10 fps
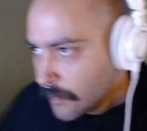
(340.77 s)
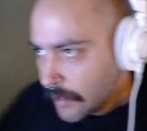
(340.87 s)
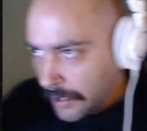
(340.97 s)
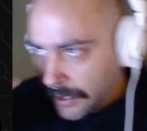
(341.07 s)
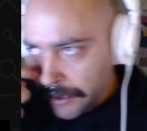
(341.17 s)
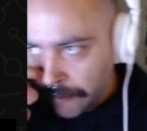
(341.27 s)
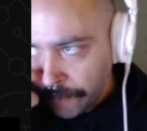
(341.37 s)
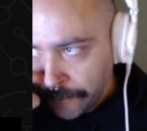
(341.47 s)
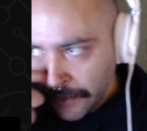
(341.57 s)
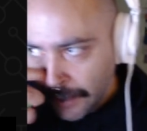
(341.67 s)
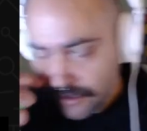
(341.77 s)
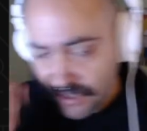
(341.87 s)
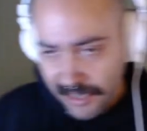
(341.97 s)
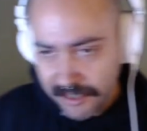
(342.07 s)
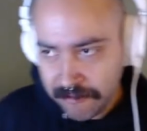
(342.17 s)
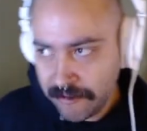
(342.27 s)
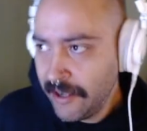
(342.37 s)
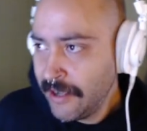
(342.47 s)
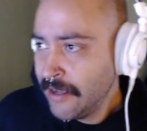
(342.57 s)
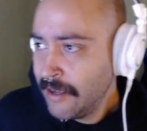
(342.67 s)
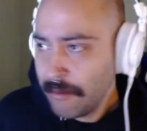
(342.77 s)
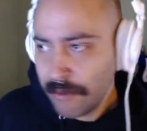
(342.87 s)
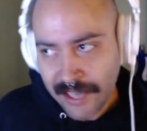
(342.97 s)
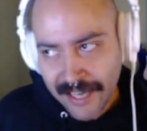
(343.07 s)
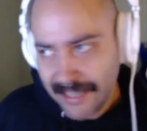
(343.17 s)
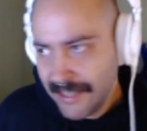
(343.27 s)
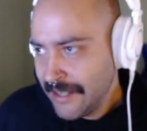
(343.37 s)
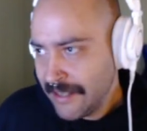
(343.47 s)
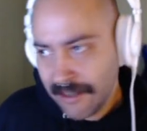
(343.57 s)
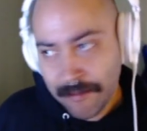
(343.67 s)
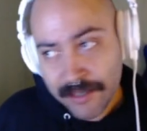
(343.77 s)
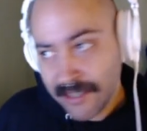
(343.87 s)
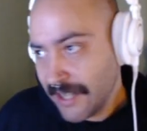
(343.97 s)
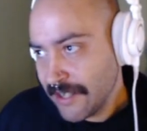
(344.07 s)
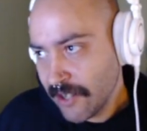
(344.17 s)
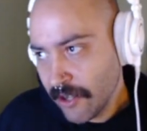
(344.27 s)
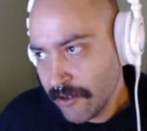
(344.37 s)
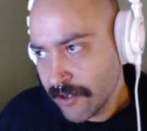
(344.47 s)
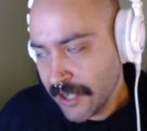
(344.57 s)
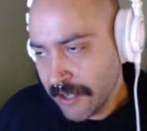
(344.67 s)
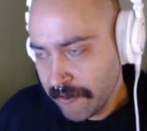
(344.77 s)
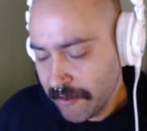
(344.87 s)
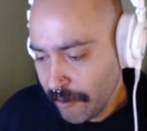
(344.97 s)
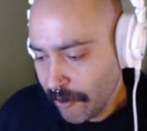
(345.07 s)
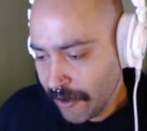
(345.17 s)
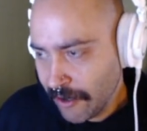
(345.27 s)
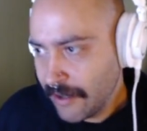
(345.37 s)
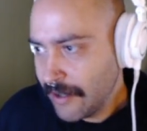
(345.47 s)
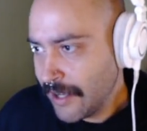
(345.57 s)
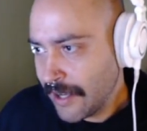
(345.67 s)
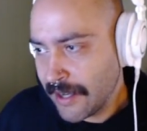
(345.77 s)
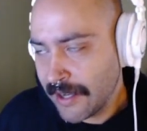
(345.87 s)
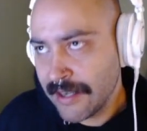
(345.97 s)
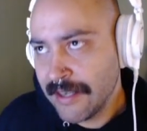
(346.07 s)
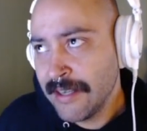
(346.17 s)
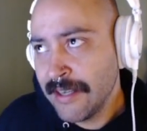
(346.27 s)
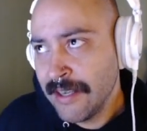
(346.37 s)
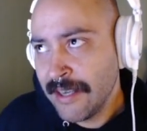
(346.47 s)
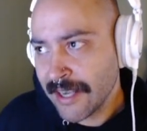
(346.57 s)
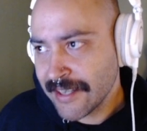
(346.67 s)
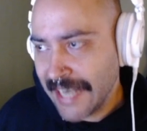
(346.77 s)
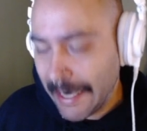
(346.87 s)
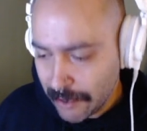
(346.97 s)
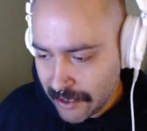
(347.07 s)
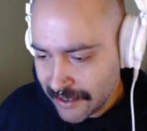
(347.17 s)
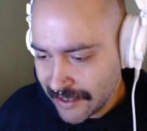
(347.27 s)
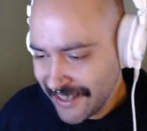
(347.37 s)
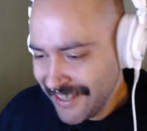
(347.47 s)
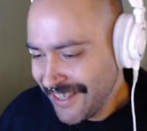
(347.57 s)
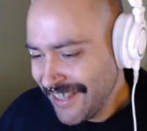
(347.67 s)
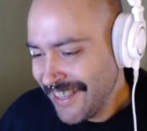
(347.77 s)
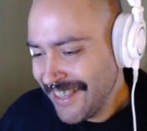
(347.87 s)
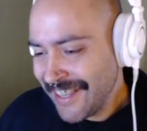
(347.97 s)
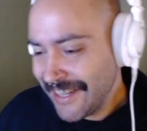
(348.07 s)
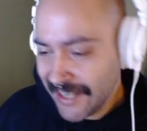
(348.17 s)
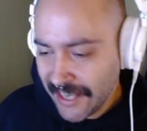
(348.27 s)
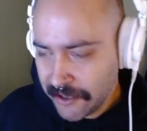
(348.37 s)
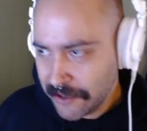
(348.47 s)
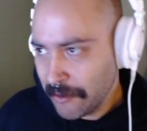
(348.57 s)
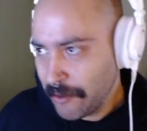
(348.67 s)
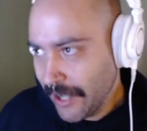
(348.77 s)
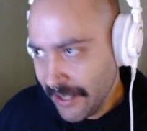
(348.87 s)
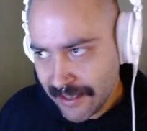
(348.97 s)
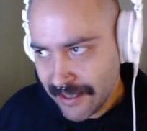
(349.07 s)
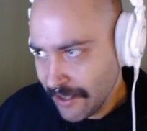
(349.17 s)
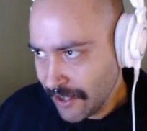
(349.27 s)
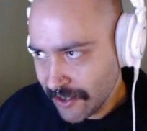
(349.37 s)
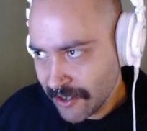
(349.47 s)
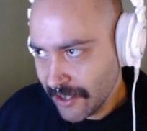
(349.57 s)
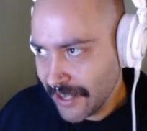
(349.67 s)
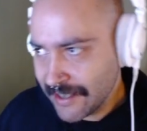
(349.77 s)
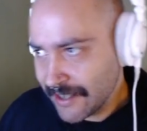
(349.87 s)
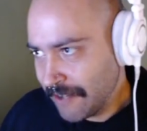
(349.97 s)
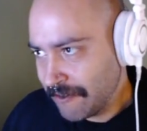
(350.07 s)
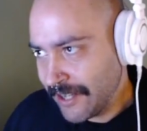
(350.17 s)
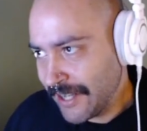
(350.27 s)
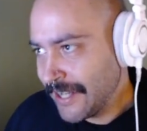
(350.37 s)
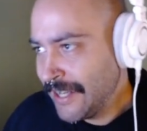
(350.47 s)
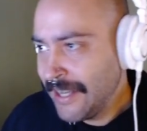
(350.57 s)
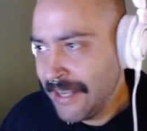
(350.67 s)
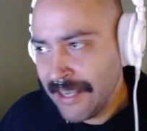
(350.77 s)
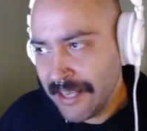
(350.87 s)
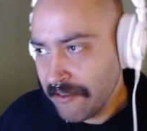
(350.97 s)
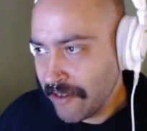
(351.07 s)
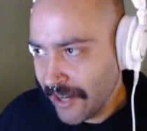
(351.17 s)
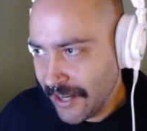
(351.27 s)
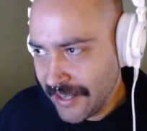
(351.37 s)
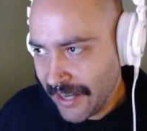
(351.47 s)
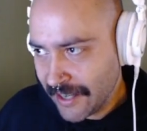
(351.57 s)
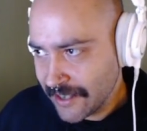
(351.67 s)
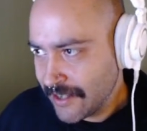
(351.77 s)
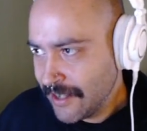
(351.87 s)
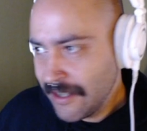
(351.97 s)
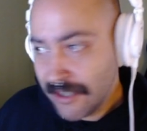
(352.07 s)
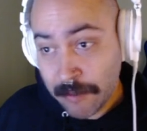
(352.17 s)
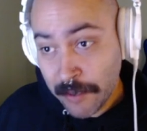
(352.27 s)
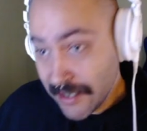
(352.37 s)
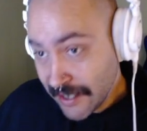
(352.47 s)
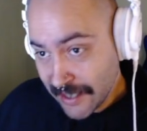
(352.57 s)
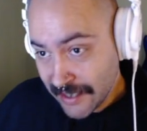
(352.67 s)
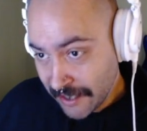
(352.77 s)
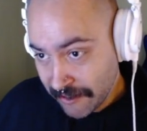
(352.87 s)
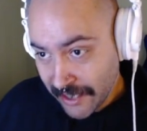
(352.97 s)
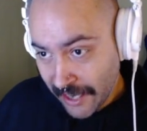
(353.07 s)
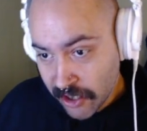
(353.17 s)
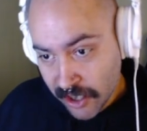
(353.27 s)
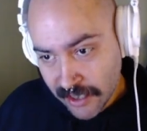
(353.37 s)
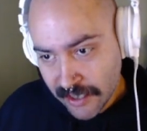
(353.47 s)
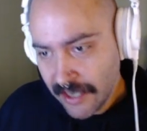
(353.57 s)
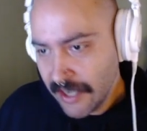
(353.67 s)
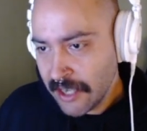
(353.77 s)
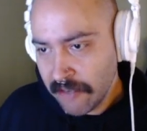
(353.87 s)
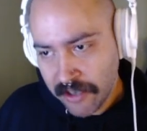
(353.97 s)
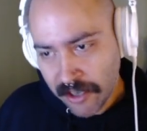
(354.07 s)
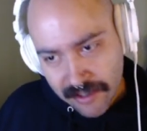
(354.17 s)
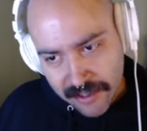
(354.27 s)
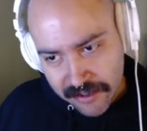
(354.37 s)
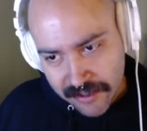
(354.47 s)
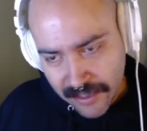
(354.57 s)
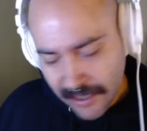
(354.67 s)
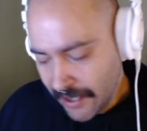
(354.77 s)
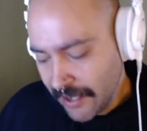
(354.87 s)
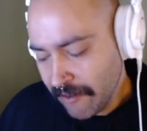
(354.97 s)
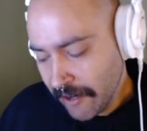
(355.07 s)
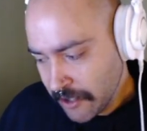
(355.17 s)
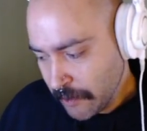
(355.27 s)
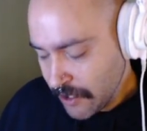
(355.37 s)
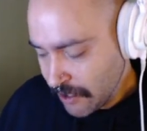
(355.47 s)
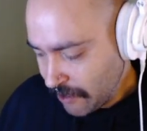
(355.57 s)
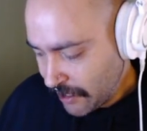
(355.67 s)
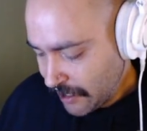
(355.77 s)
Um, Outside of plant, and besides those kind of more, I guess, capitalist indicators for plants, you can also look at stuff like leaf area index, species identification. If you know that there's a very specific